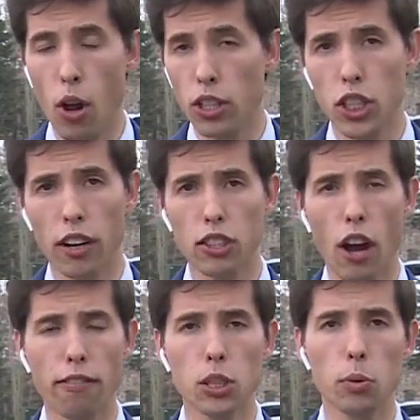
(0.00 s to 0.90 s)
But all the Sheriff's
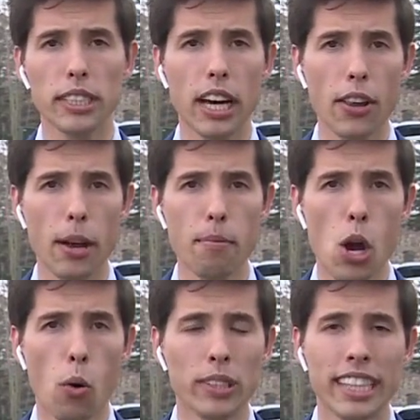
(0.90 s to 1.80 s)
Office would tell them
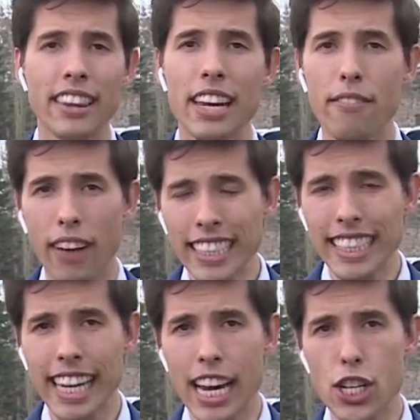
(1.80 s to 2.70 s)
was that the
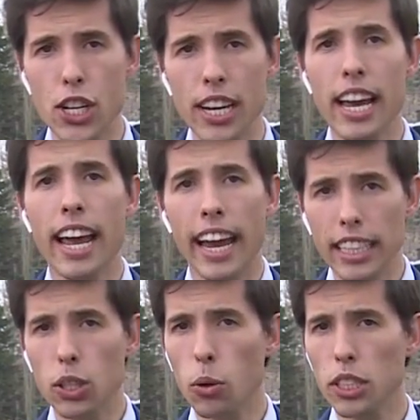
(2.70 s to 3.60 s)
investigation
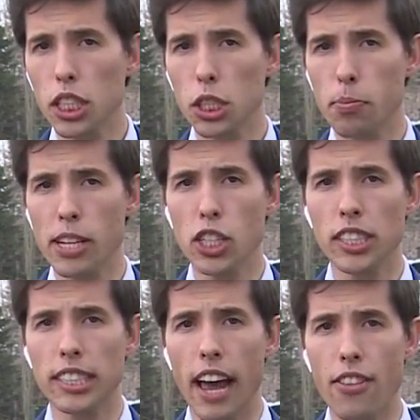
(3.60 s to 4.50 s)
into a
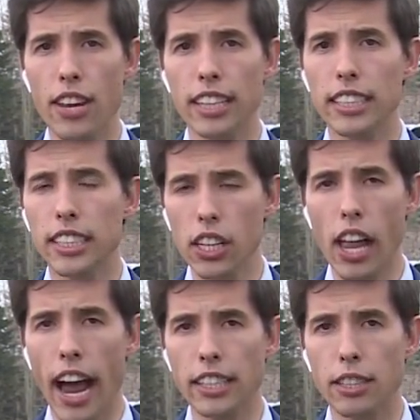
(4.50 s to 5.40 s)
suspicious death is
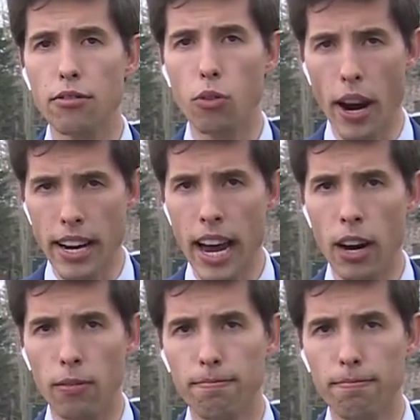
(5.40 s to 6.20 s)
still active right now.